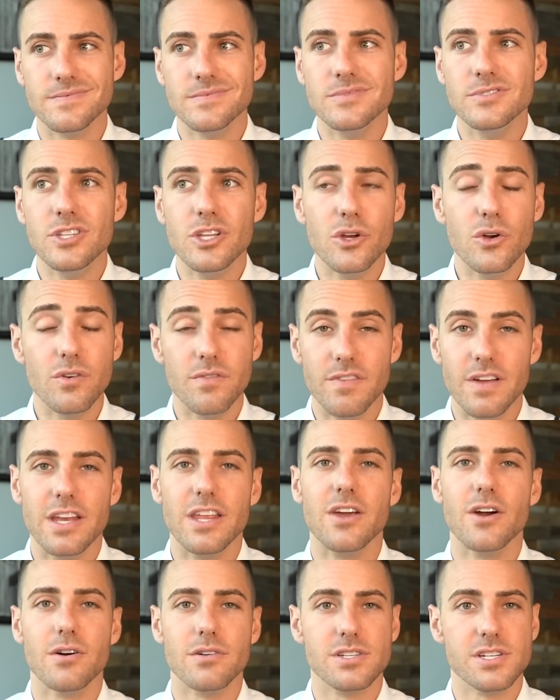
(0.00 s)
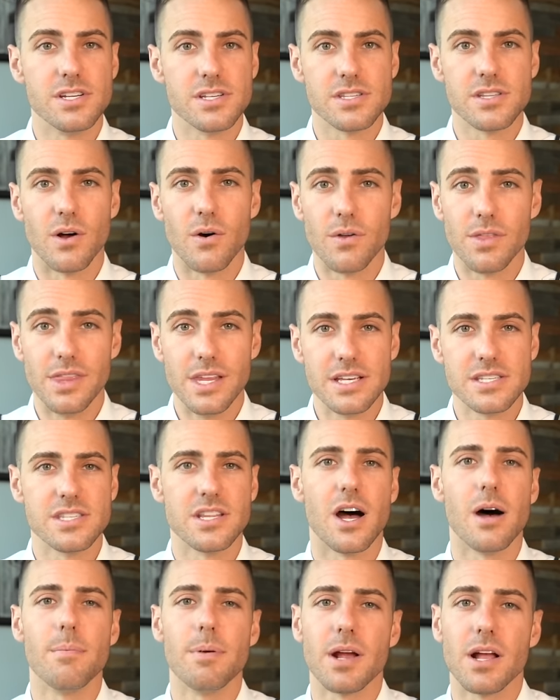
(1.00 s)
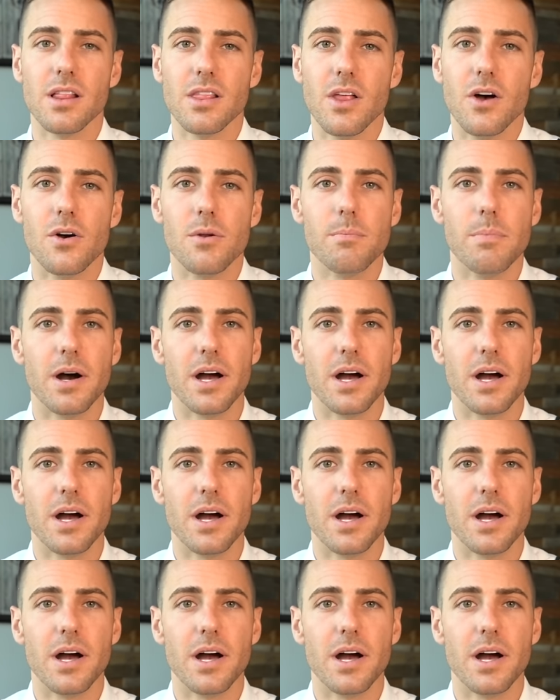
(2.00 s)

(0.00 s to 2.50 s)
new video just on this topic alone,